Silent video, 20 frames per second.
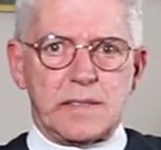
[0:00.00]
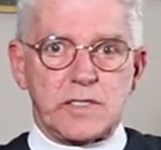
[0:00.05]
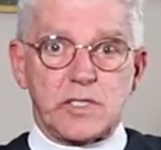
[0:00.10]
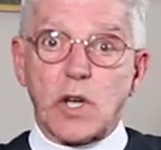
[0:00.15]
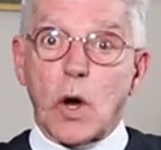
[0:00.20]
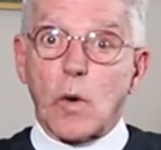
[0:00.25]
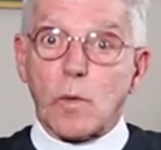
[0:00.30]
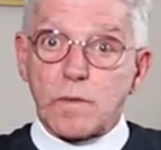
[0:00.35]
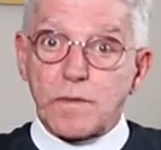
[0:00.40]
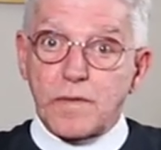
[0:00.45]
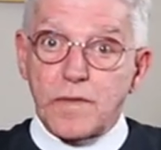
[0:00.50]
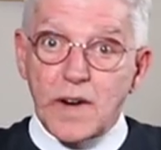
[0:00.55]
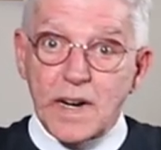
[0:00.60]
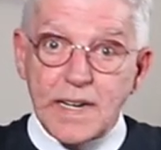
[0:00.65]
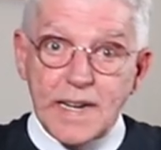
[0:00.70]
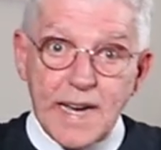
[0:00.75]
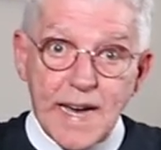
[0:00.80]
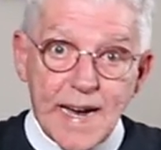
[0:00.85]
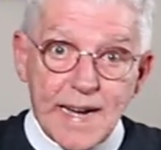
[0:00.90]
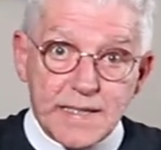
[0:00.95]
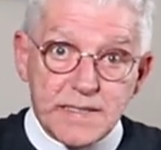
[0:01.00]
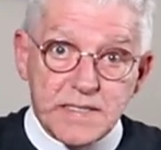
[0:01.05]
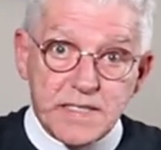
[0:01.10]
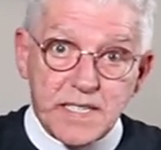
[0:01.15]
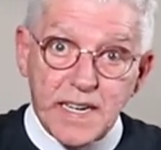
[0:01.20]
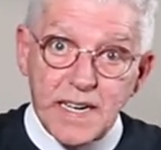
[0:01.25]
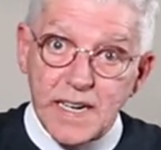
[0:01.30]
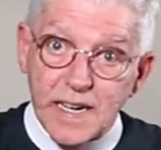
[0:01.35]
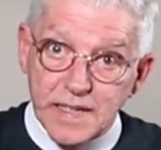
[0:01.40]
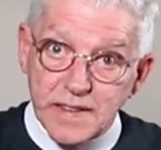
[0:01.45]
don't forget
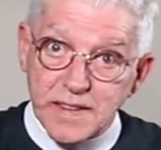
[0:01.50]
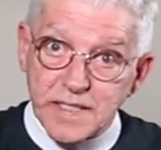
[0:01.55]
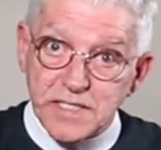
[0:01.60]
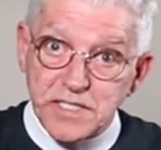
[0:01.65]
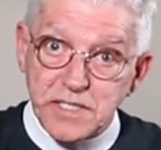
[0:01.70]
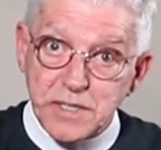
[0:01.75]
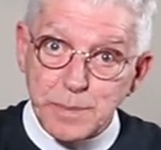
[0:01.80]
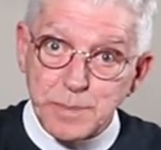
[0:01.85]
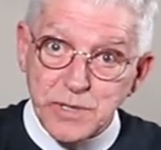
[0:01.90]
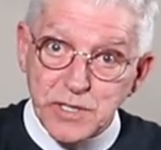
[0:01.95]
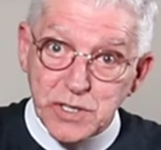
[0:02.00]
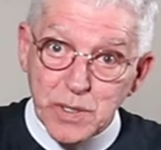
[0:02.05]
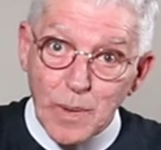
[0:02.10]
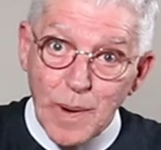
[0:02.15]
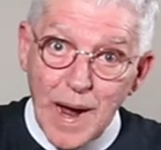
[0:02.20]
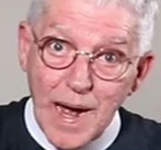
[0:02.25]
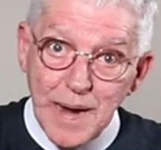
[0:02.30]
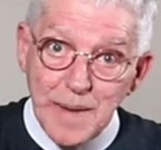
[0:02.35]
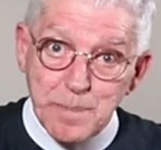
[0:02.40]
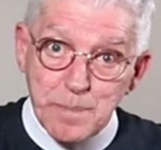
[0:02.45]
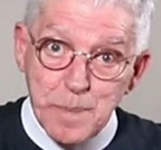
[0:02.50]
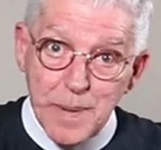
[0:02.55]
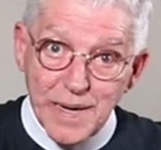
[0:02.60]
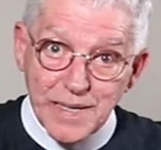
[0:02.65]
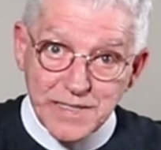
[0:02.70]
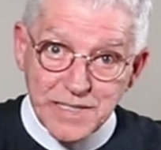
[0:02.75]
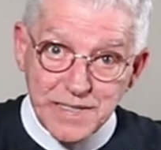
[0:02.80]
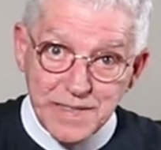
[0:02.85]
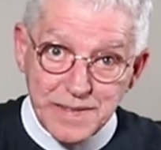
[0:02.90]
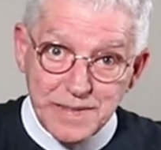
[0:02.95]
to hit the subscribe
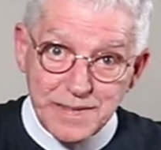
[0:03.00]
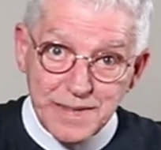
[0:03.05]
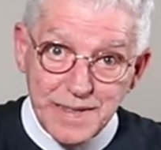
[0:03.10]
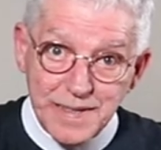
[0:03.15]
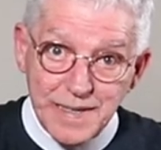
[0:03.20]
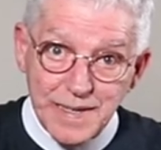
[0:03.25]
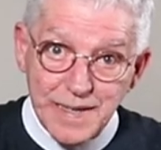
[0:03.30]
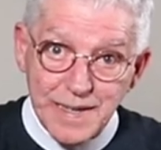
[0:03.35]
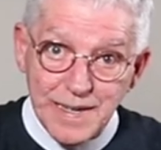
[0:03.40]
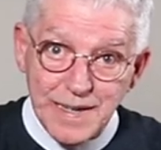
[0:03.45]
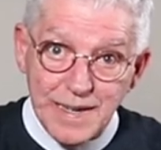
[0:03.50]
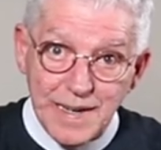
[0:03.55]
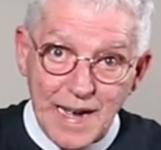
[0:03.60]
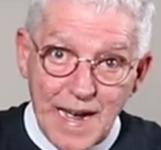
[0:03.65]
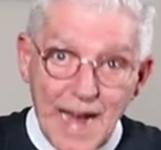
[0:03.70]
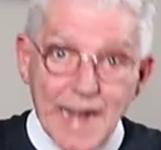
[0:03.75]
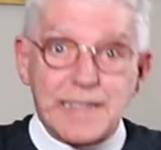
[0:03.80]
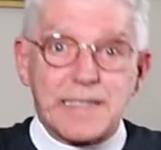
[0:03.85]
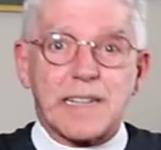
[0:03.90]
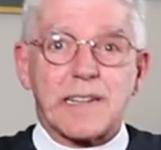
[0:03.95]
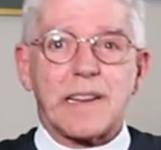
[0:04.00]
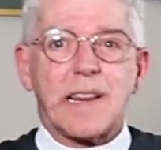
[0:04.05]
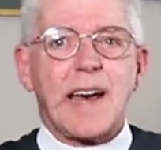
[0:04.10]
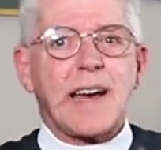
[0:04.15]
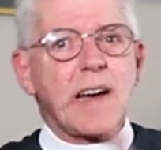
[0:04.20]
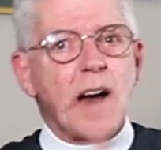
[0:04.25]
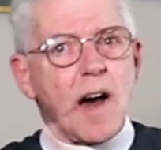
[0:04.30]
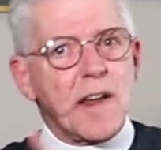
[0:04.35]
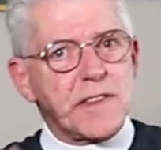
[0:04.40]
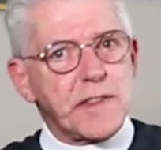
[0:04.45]
button and
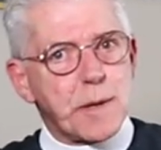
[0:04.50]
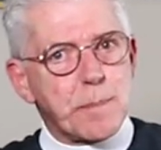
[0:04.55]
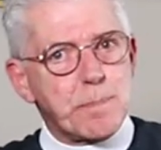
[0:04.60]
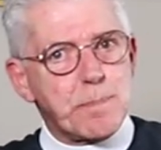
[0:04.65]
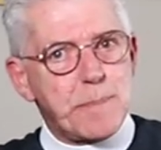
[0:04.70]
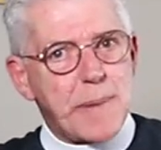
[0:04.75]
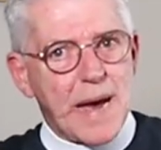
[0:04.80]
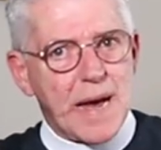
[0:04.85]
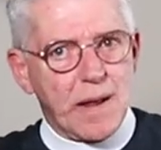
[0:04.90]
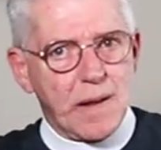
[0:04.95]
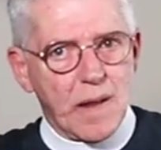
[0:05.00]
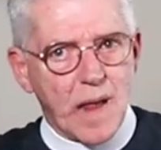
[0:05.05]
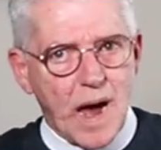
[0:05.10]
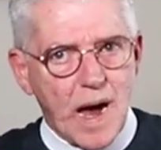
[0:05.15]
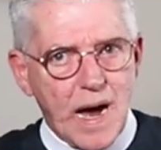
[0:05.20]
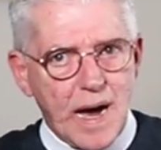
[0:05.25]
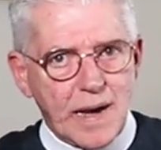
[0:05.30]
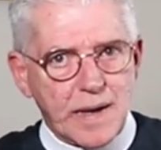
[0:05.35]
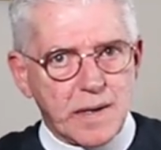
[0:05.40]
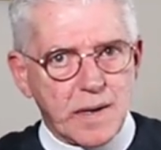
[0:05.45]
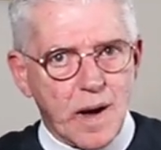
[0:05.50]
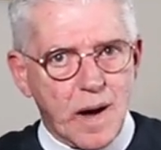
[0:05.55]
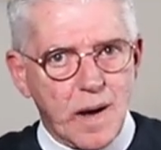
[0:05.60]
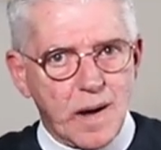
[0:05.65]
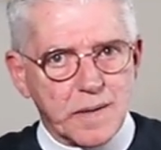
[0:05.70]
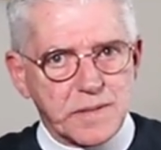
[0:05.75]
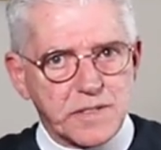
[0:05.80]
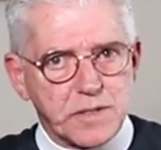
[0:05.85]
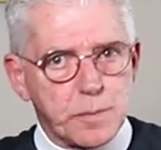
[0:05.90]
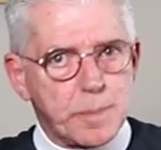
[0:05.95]
click on the bell
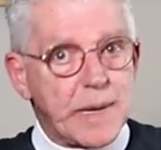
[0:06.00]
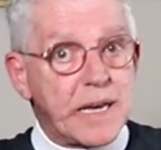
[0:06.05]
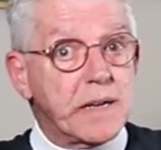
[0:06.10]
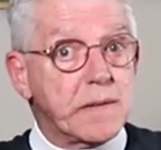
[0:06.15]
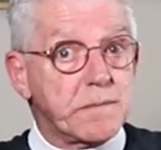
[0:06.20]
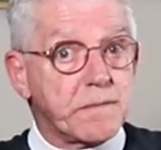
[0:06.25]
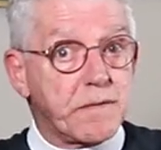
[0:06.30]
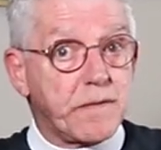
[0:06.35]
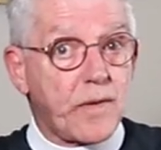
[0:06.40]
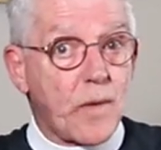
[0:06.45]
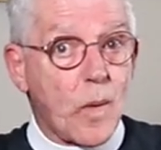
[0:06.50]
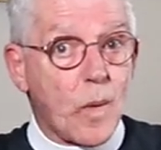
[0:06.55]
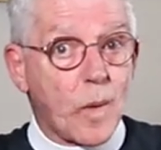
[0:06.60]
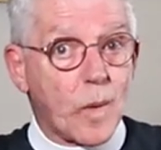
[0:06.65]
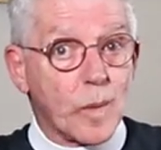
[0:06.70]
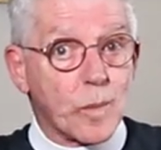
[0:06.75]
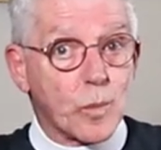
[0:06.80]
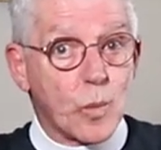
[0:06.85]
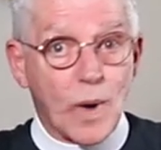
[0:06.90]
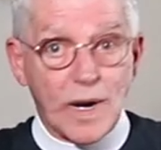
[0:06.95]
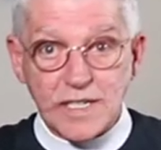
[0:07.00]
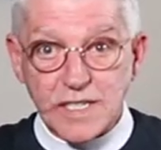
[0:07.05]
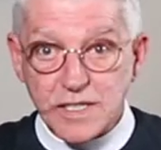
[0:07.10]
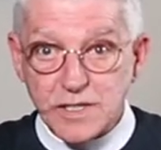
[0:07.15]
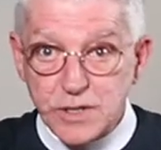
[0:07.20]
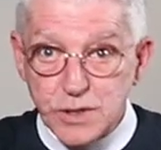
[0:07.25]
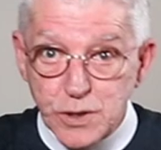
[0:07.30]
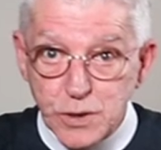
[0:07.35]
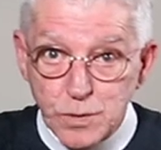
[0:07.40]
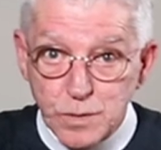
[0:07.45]
icon to be informed when a
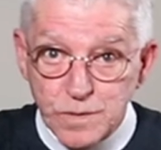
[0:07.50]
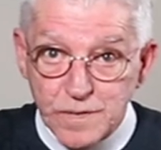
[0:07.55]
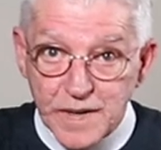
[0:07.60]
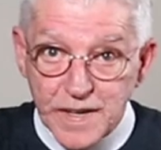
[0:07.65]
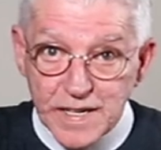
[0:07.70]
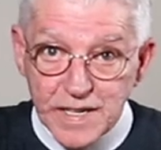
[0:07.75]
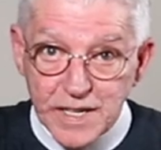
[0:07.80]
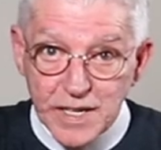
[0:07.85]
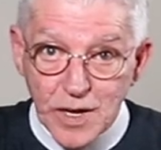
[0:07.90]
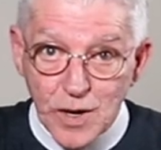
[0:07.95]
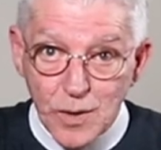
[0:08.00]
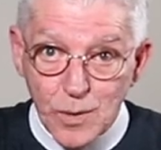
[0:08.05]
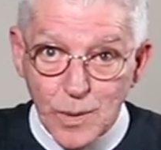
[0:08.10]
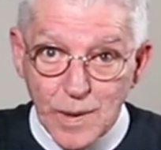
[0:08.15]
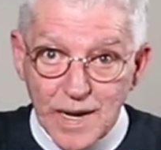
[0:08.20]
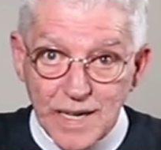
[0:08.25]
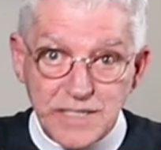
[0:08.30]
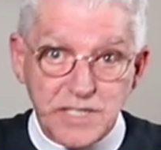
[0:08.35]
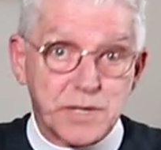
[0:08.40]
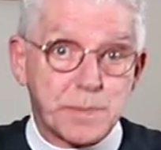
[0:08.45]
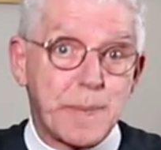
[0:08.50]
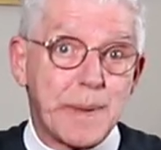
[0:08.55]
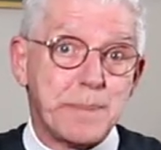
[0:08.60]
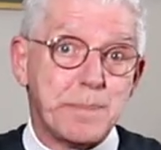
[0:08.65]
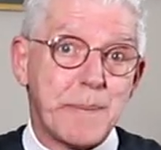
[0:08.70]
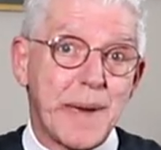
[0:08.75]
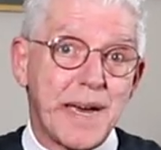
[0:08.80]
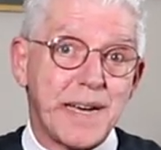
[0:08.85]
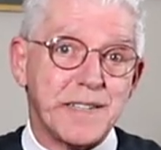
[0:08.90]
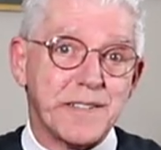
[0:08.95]
new video has
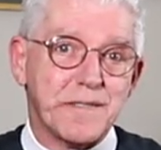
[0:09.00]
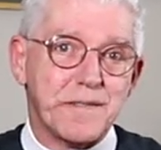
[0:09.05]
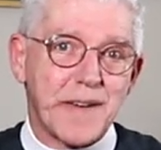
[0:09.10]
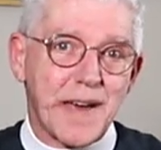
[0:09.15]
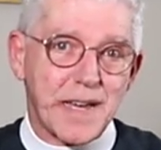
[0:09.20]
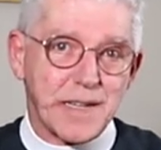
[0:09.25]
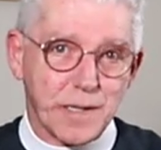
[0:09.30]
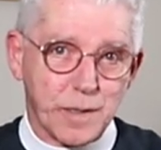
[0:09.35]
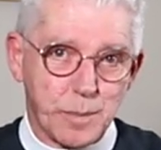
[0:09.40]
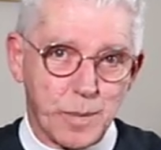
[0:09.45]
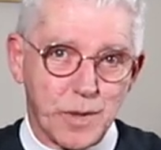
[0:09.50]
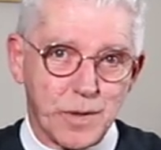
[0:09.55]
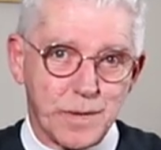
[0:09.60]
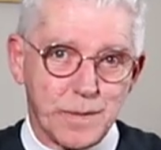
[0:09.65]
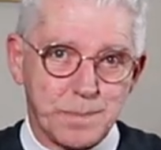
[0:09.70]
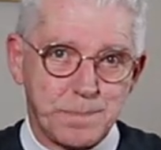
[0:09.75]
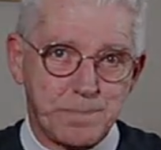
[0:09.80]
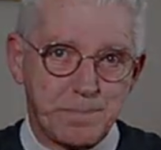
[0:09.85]
been made available.